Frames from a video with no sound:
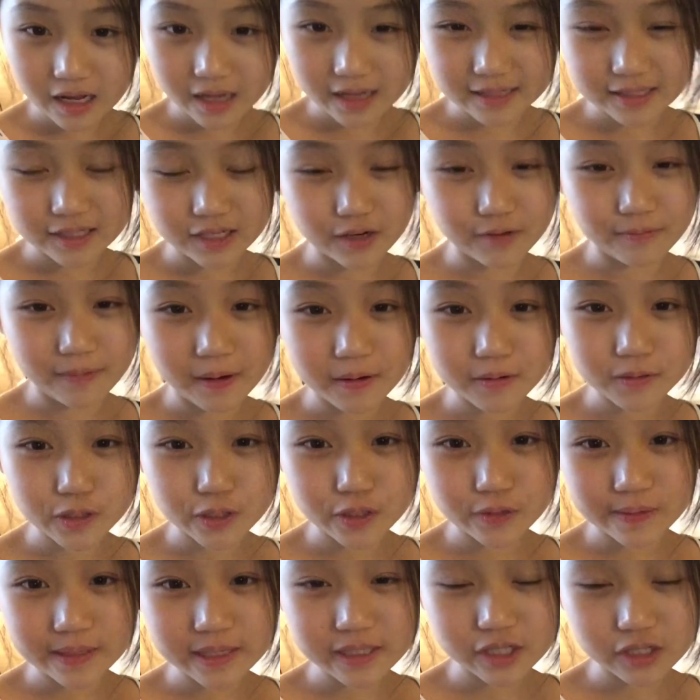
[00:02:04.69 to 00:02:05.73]
It's a
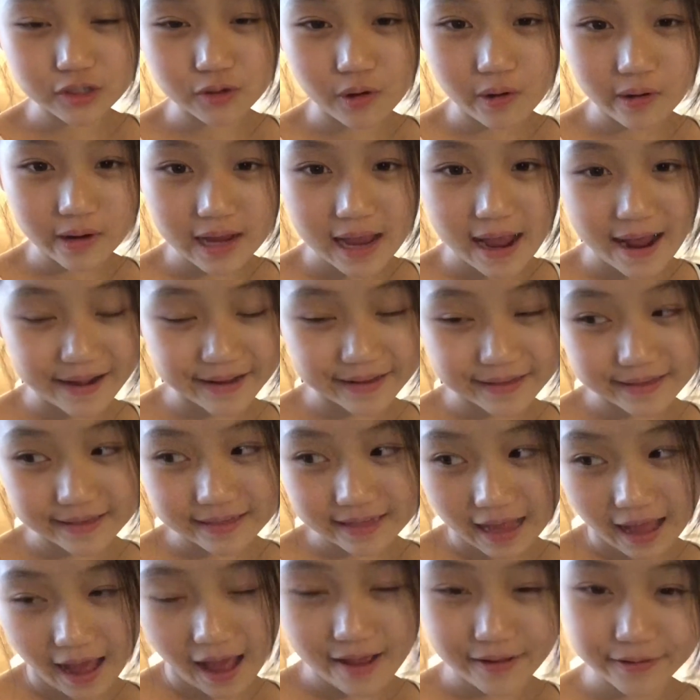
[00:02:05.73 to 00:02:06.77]
grocery store, and it,
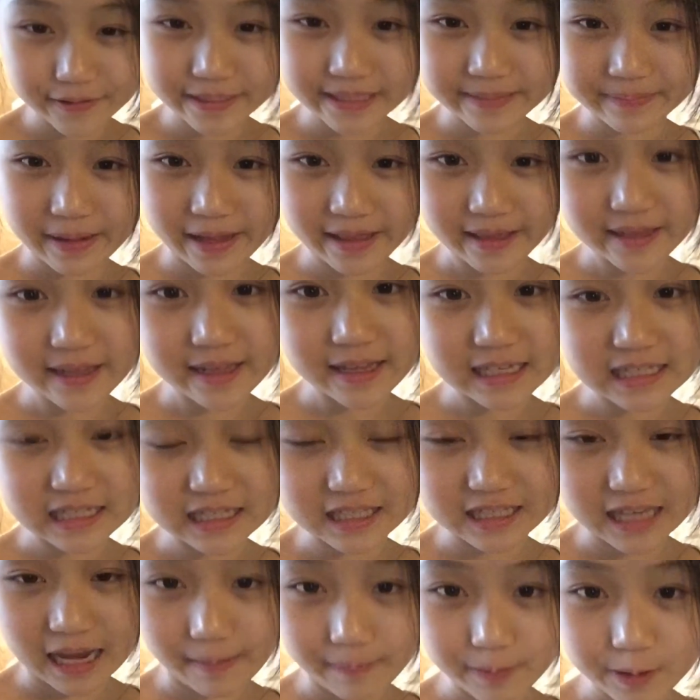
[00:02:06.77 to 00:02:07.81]
how you spell it is
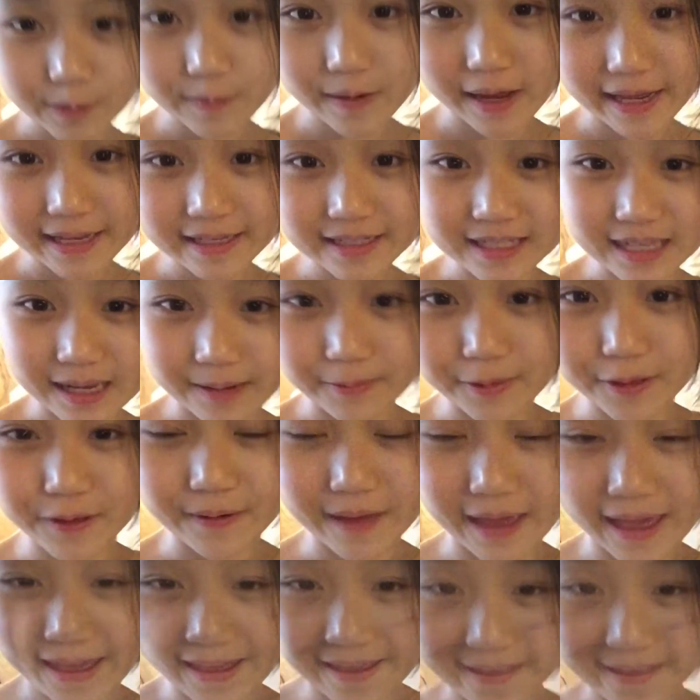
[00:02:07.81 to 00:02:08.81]
W-A-W-A.